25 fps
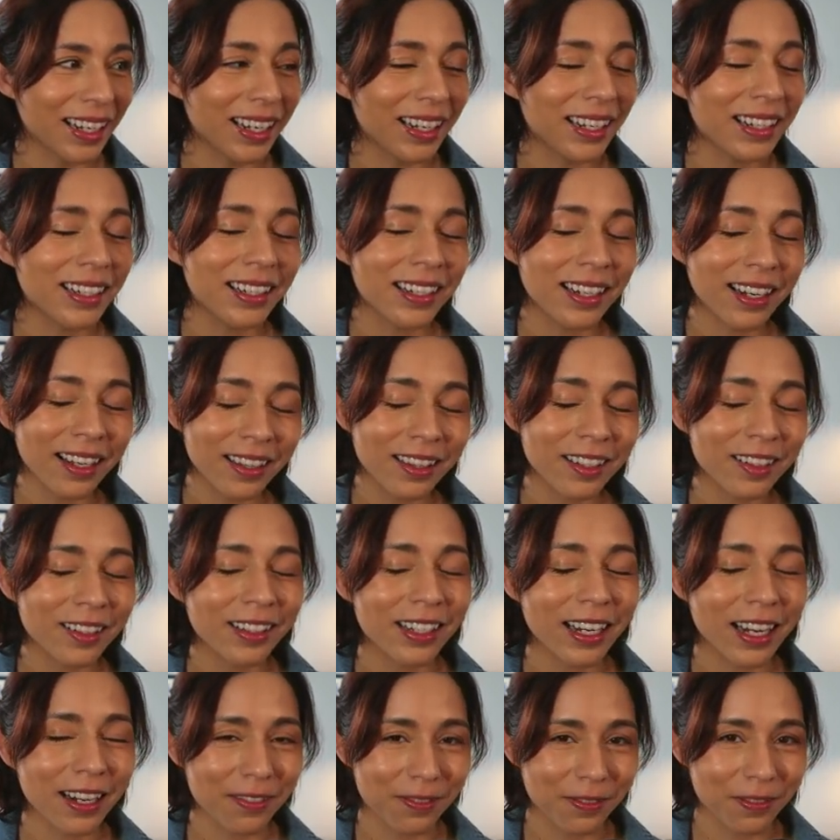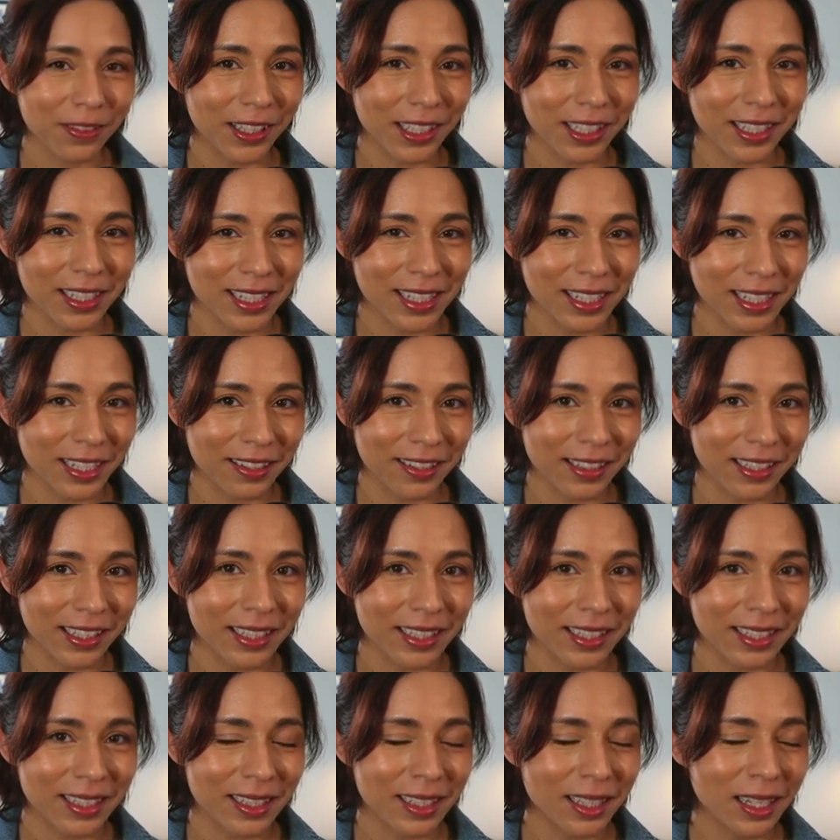another Netflix
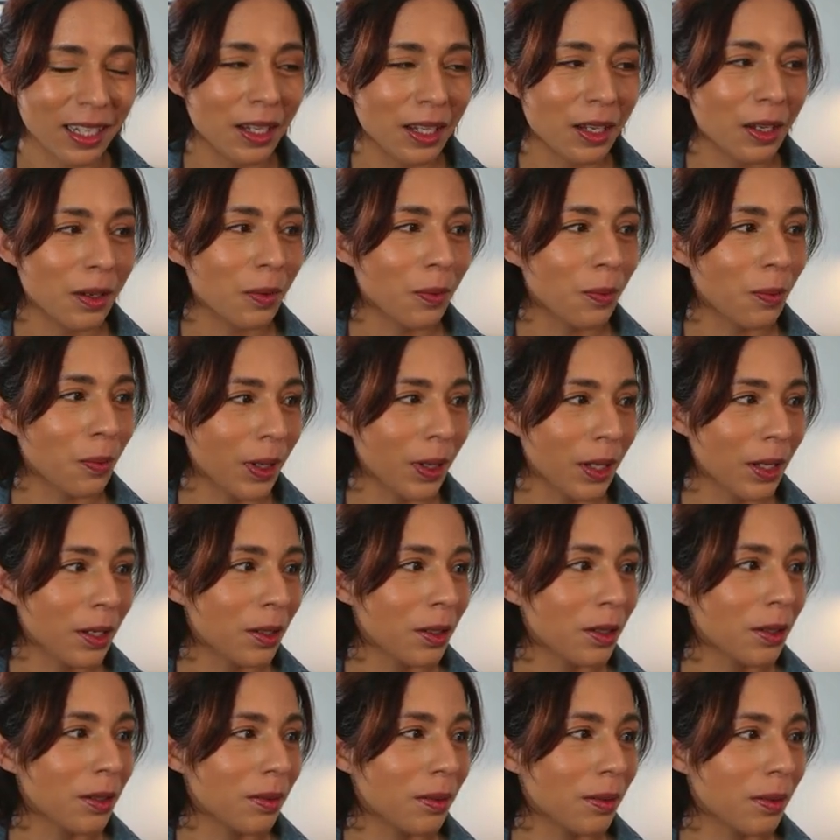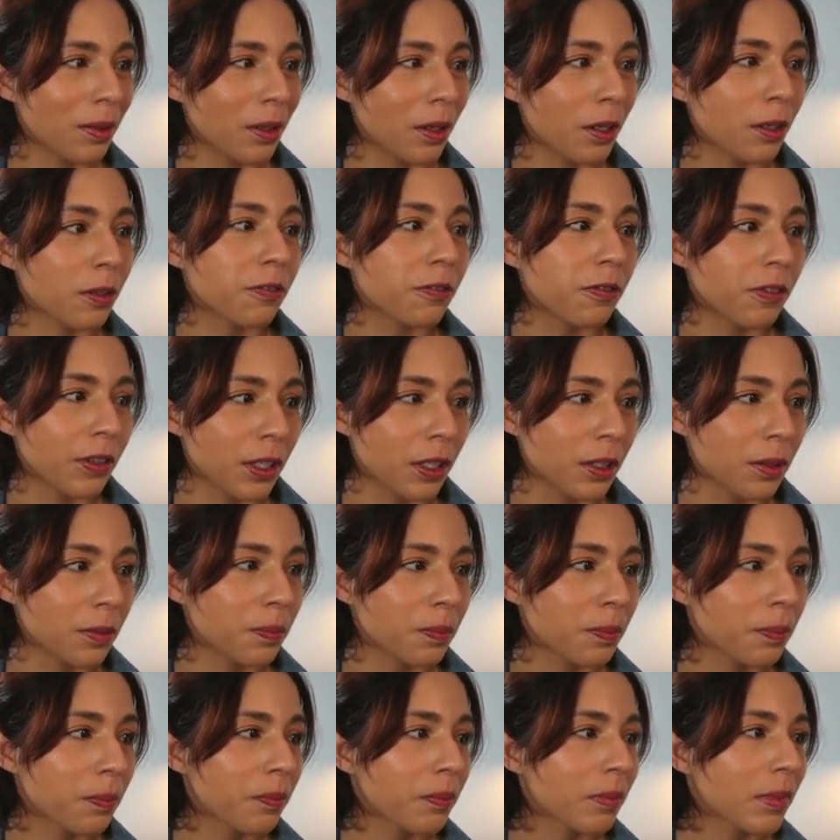series will or film